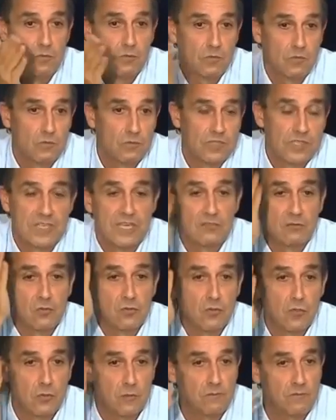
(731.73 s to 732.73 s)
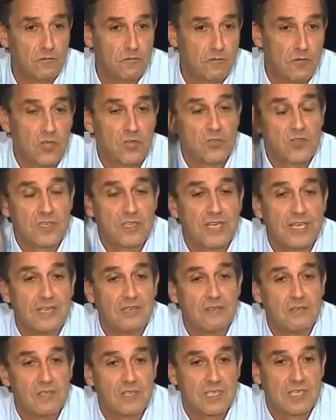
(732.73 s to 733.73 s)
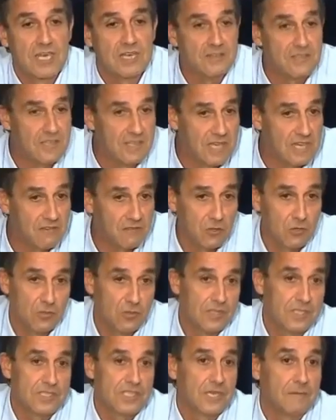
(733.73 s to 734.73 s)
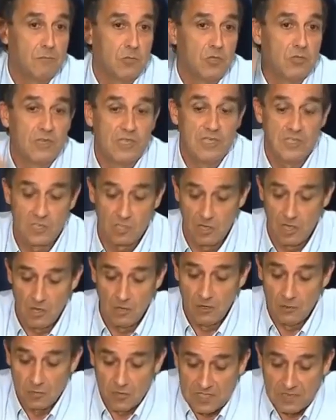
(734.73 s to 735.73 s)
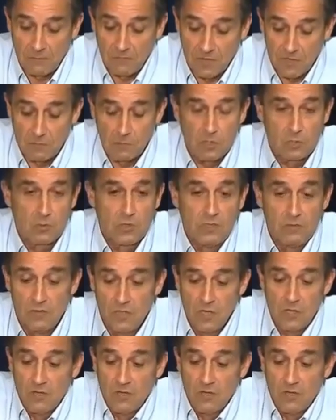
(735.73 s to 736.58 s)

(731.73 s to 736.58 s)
continental Europe, France and Scandinavia excepted, is something between